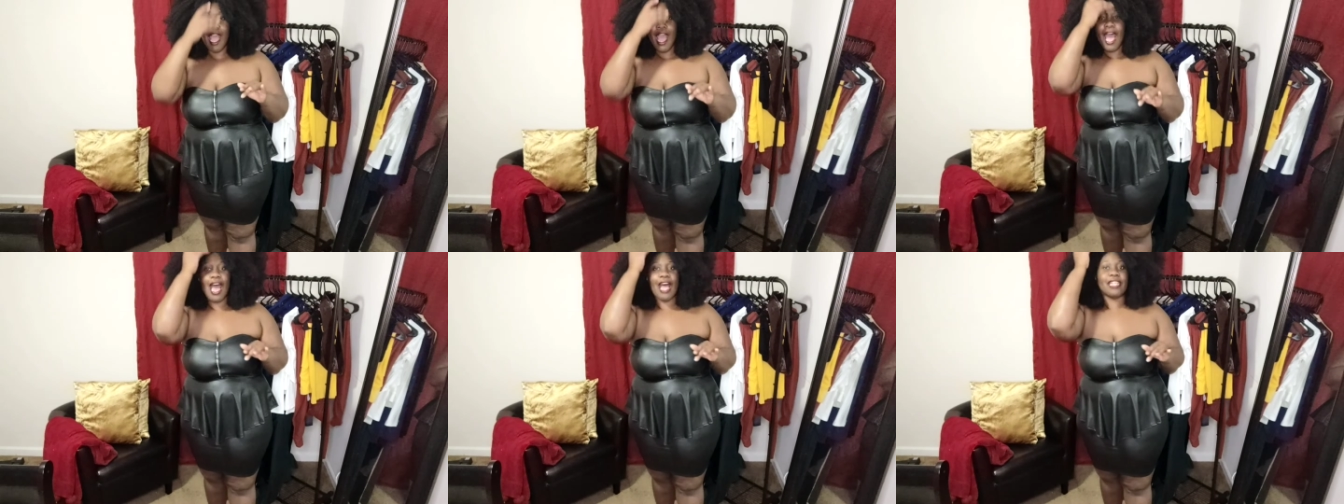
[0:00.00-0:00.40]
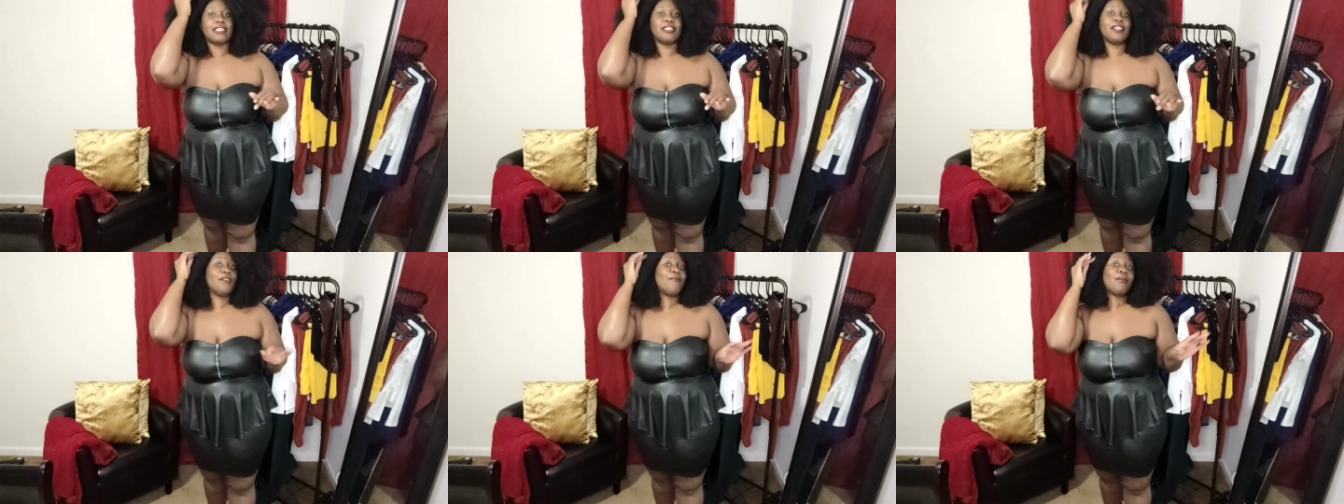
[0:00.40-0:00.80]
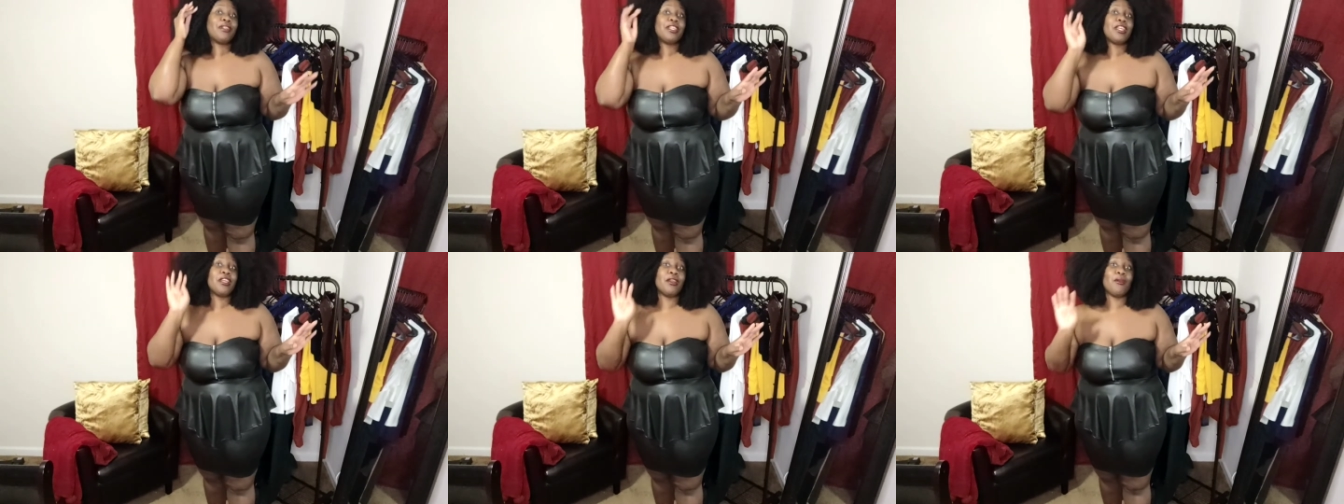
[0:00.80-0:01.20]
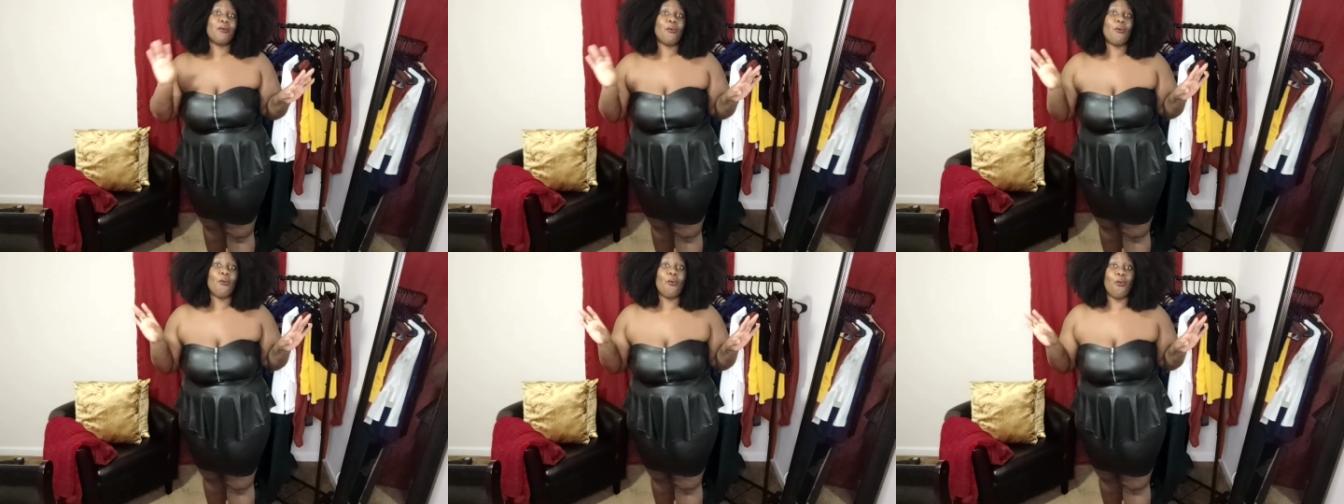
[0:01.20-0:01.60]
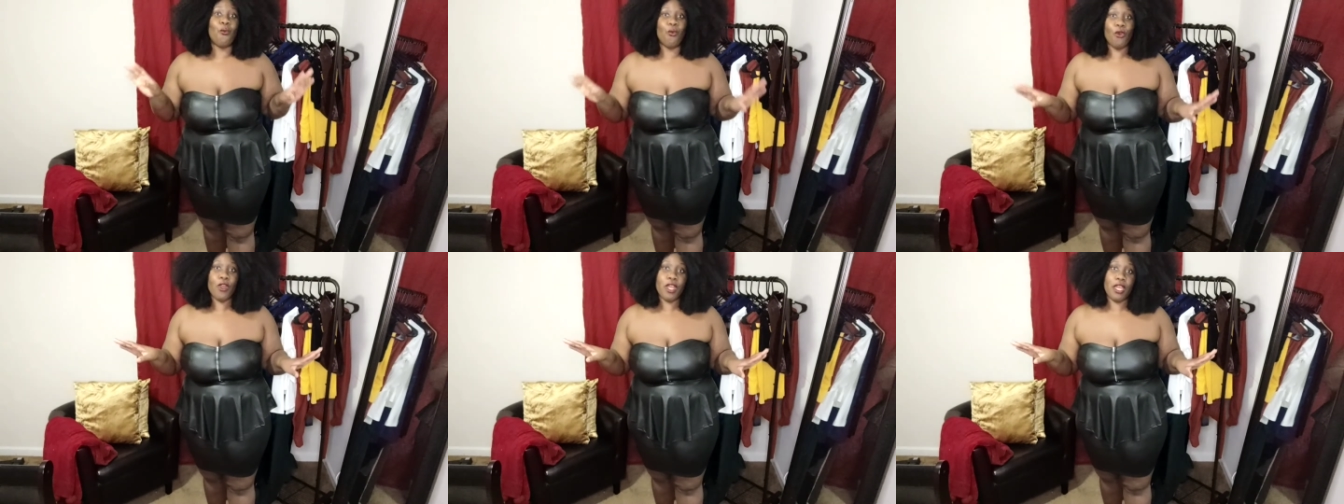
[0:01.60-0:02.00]
I typically
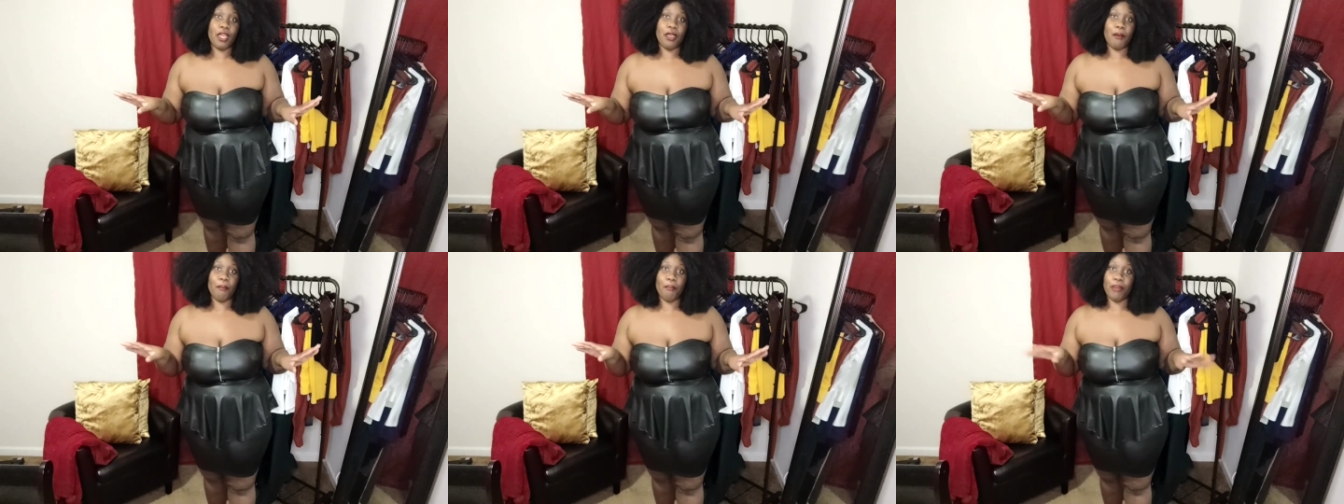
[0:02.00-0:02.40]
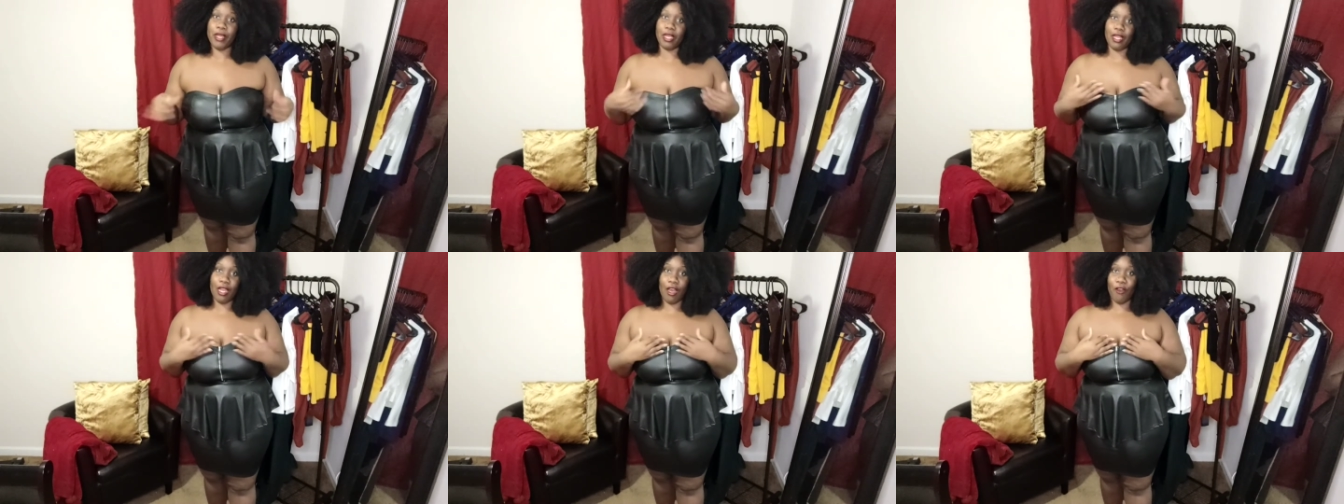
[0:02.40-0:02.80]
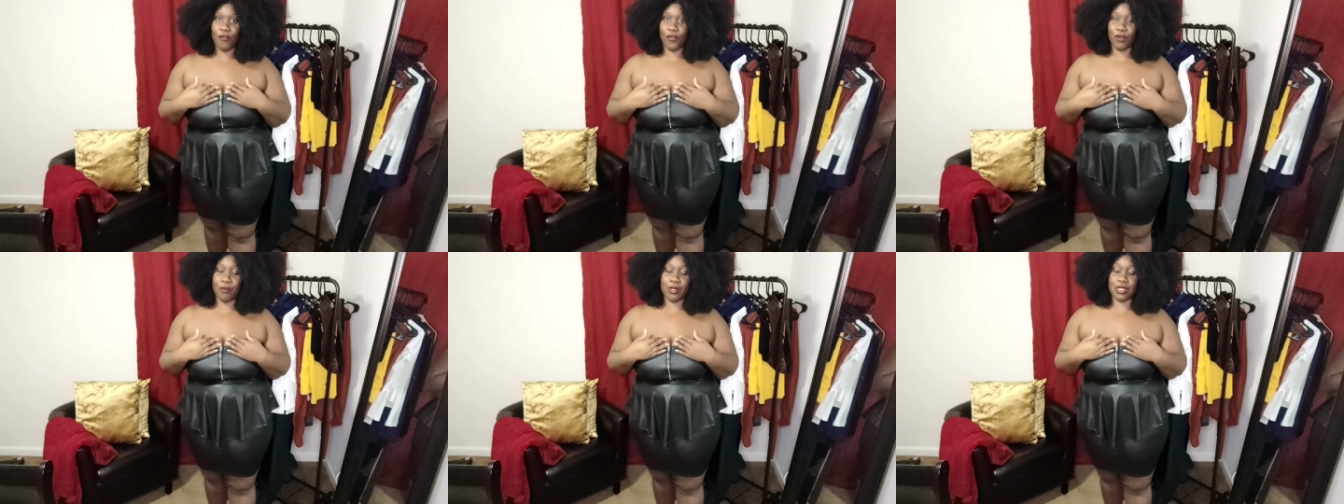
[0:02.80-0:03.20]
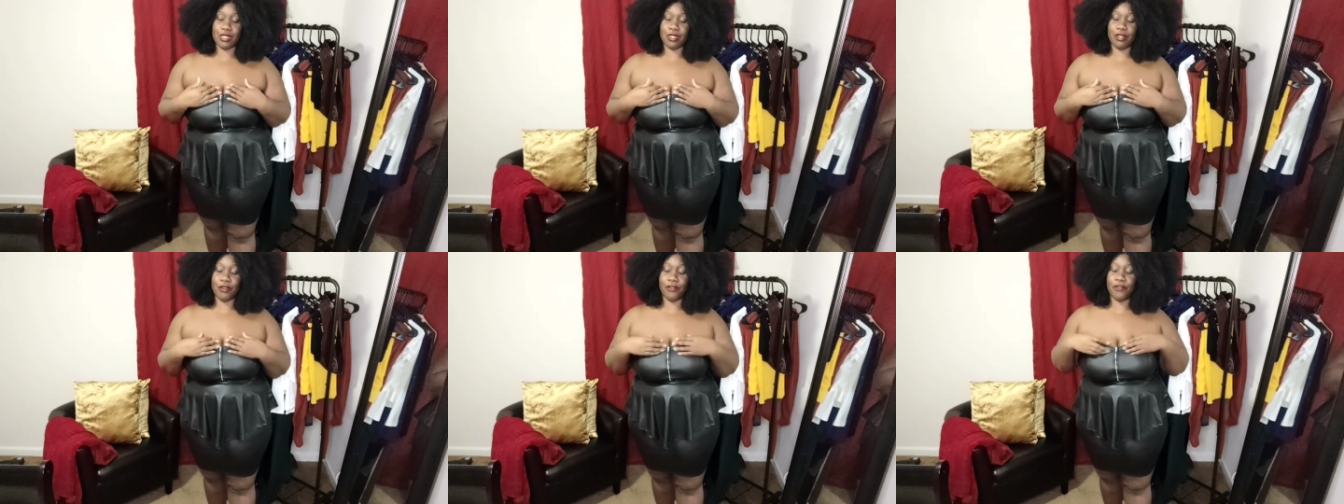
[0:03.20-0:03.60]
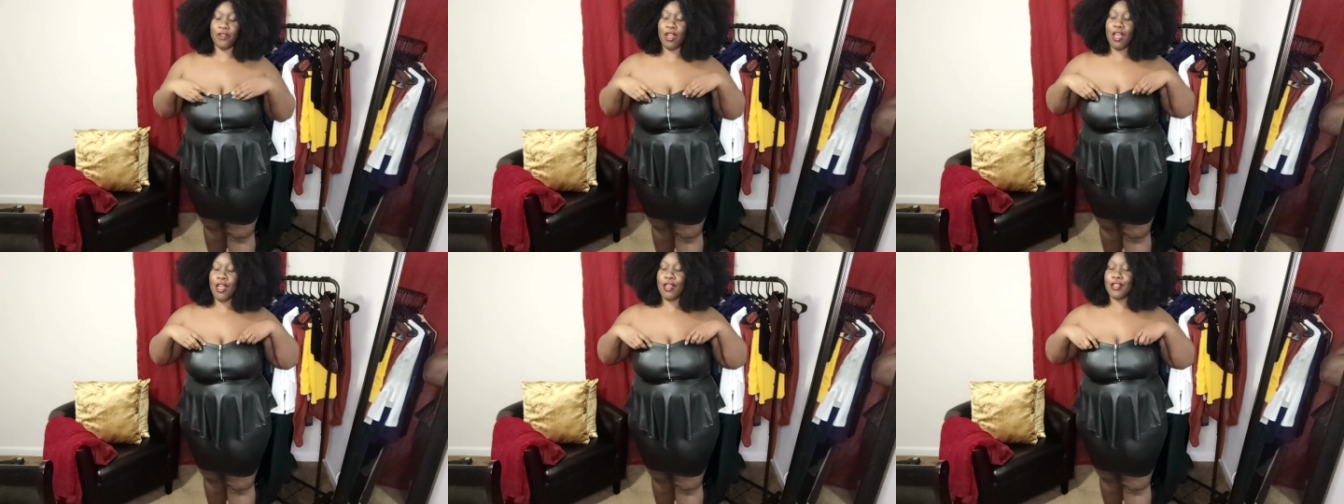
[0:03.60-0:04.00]
wouldn't pick out for myself.
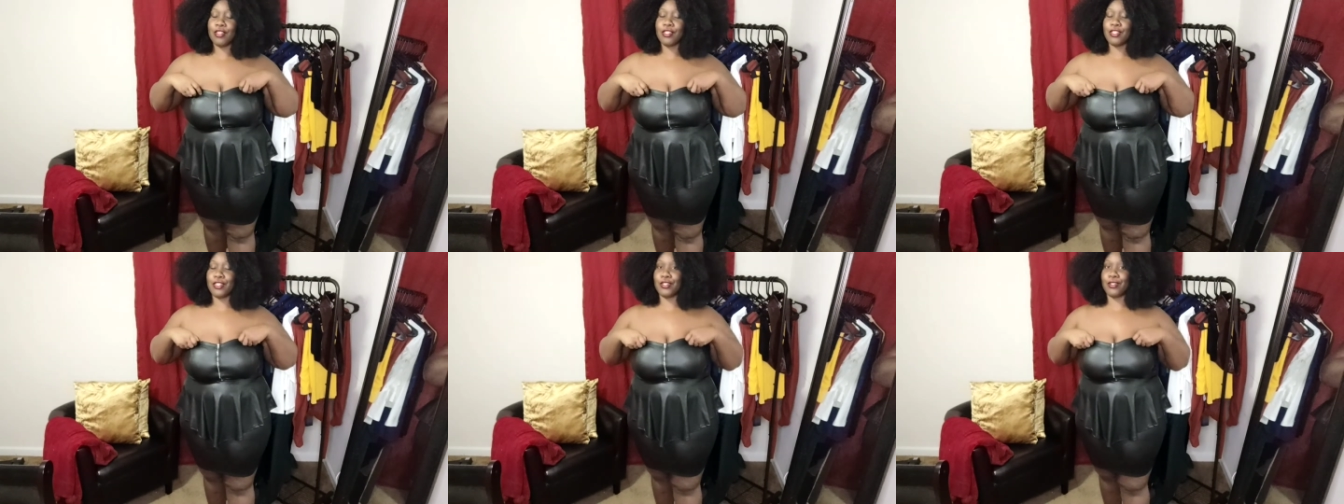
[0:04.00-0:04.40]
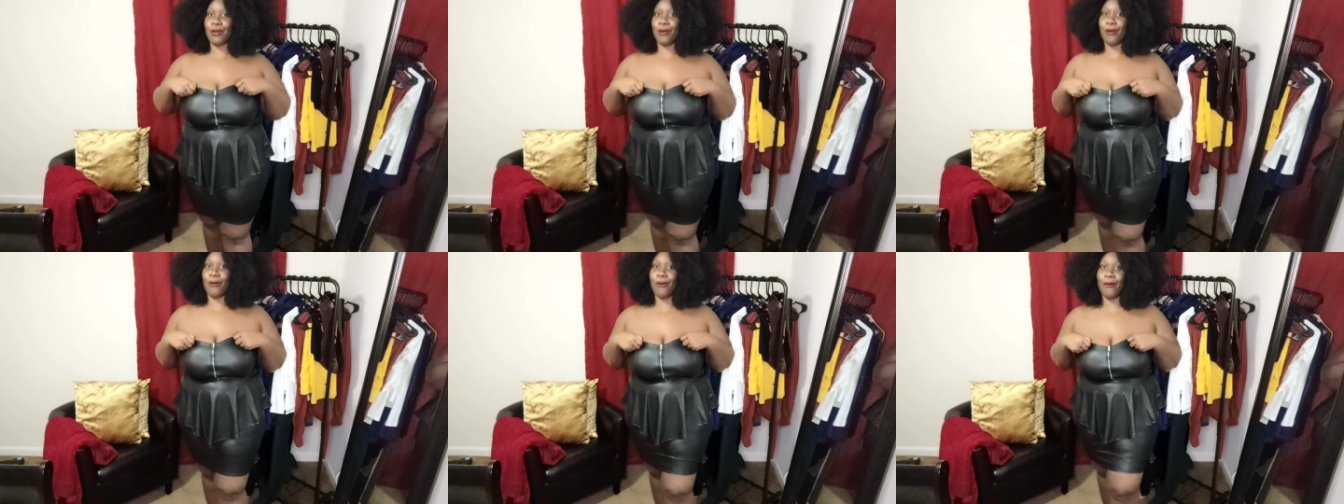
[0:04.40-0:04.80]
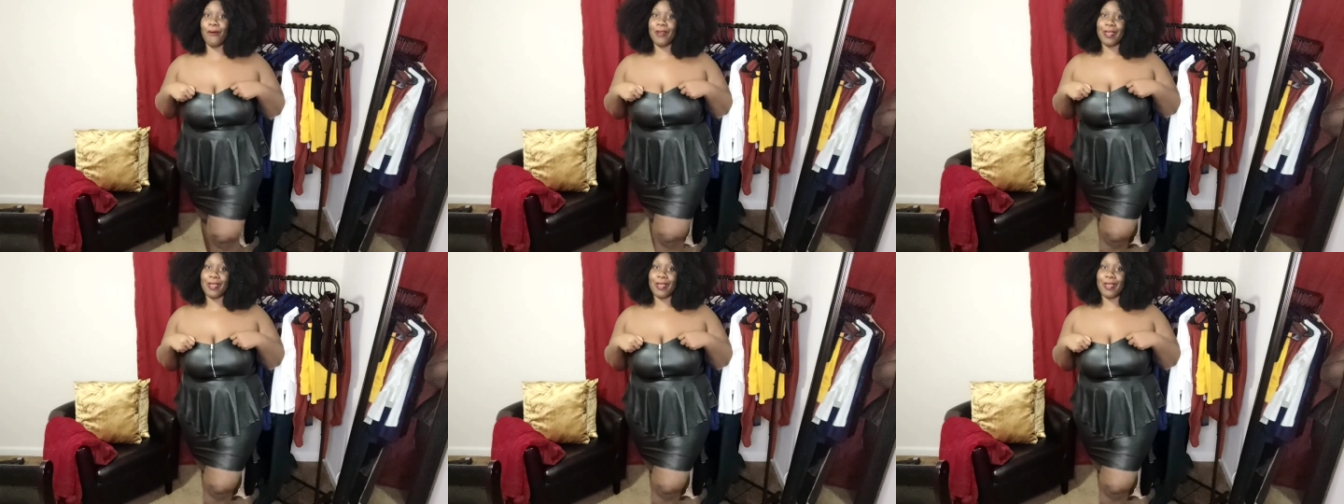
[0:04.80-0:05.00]
So